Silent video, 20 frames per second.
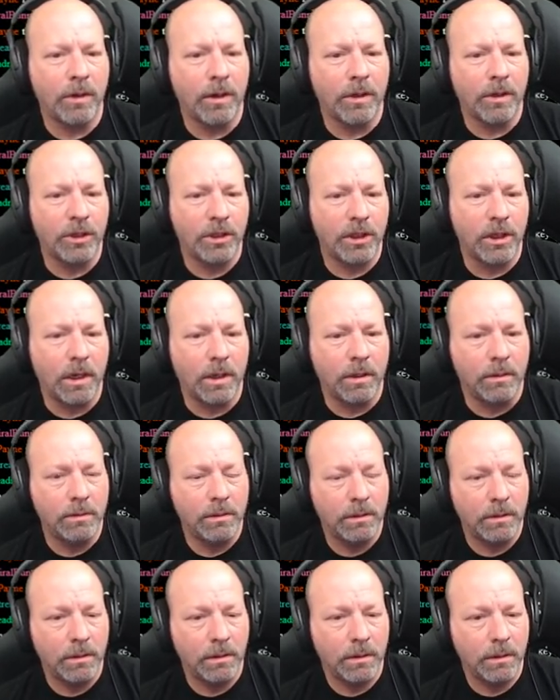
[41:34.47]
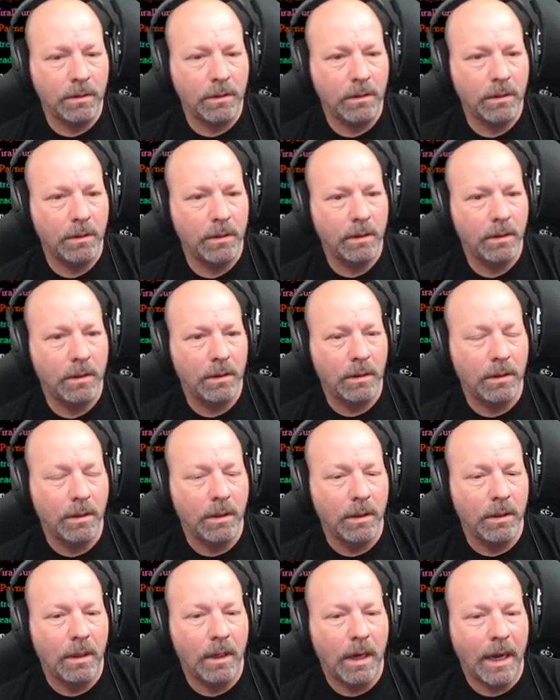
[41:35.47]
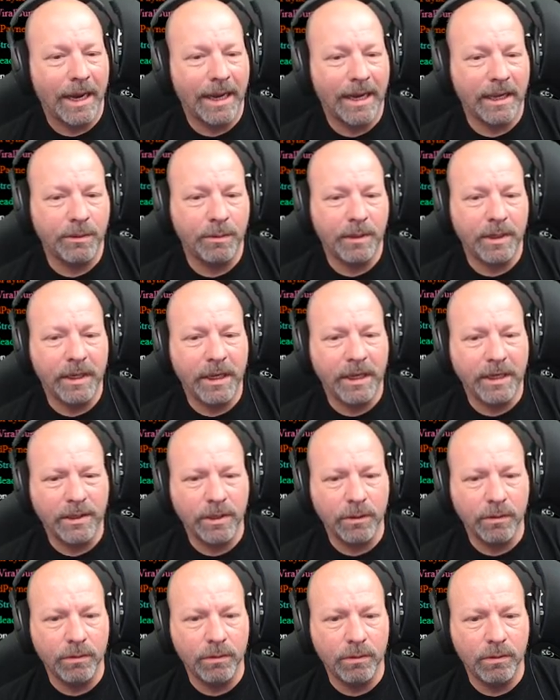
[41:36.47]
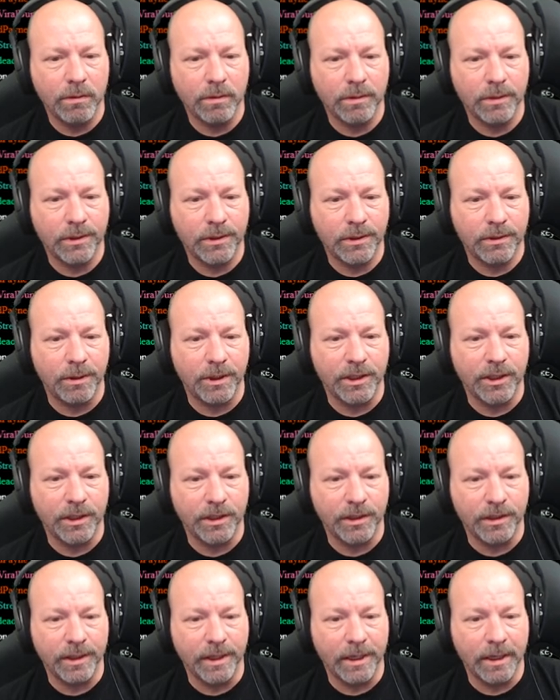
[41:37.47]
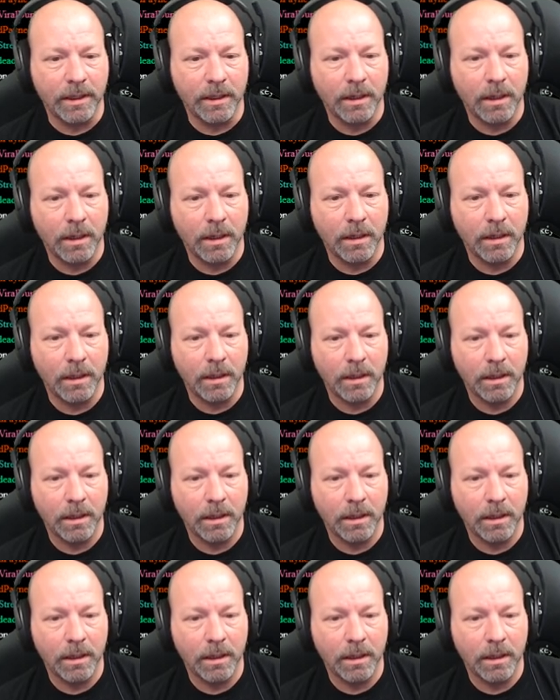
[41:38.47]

on the show. I guess we'd need two switches then, huh?